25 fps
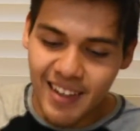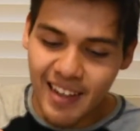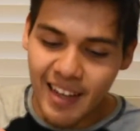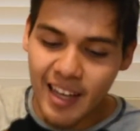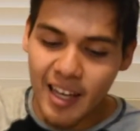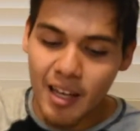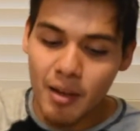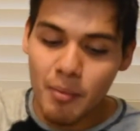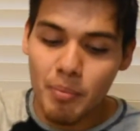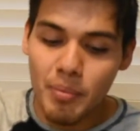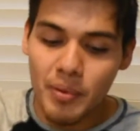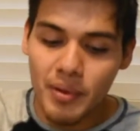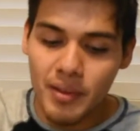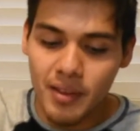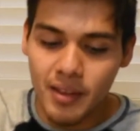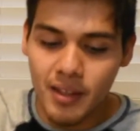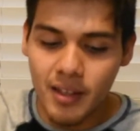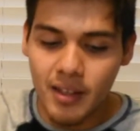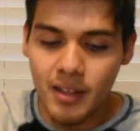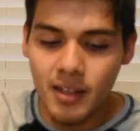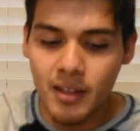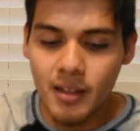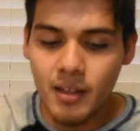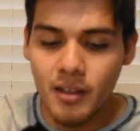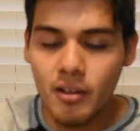
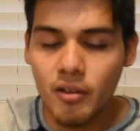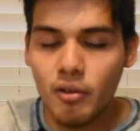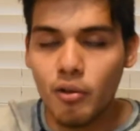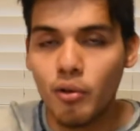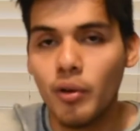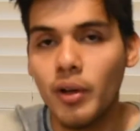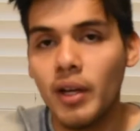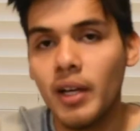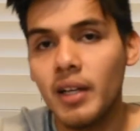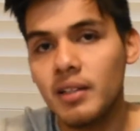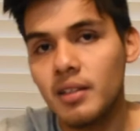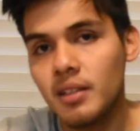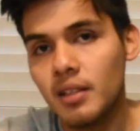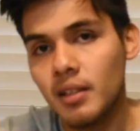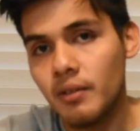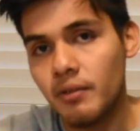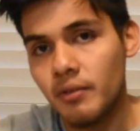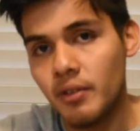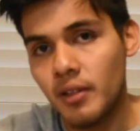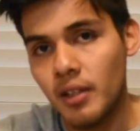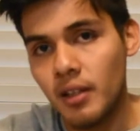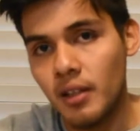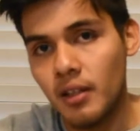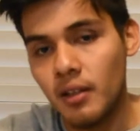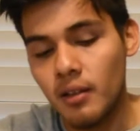empathy,
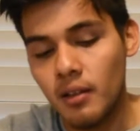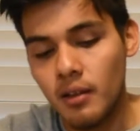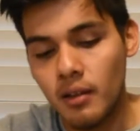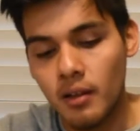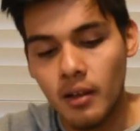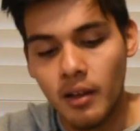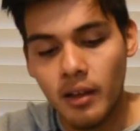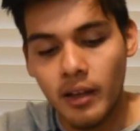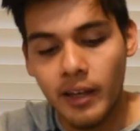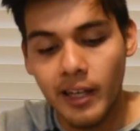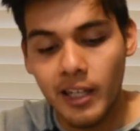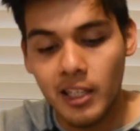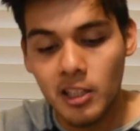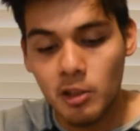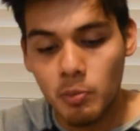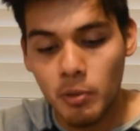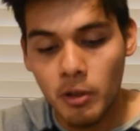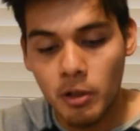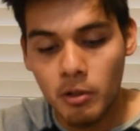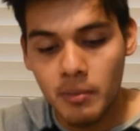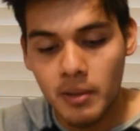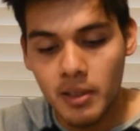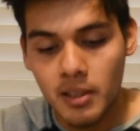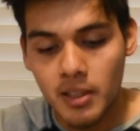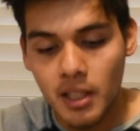creativity,
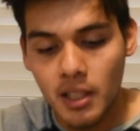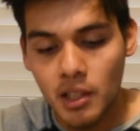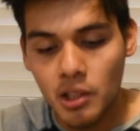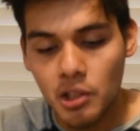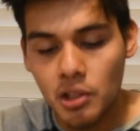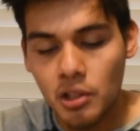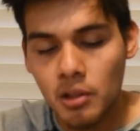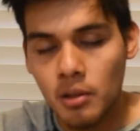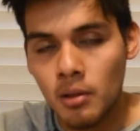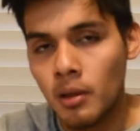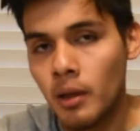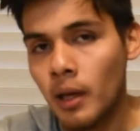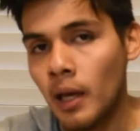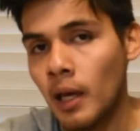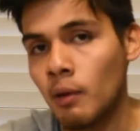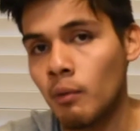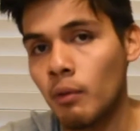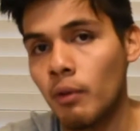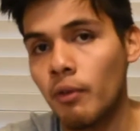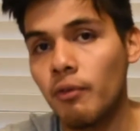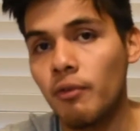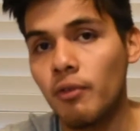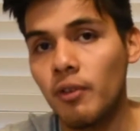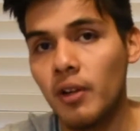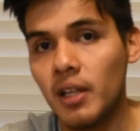experimentation, and
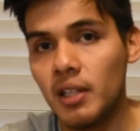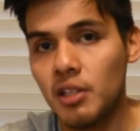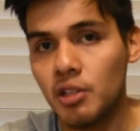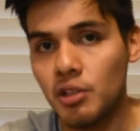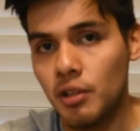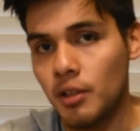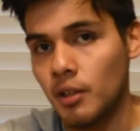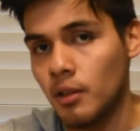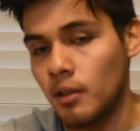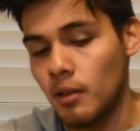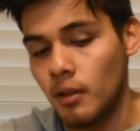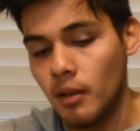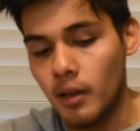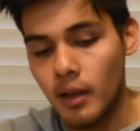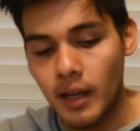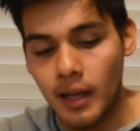reflection.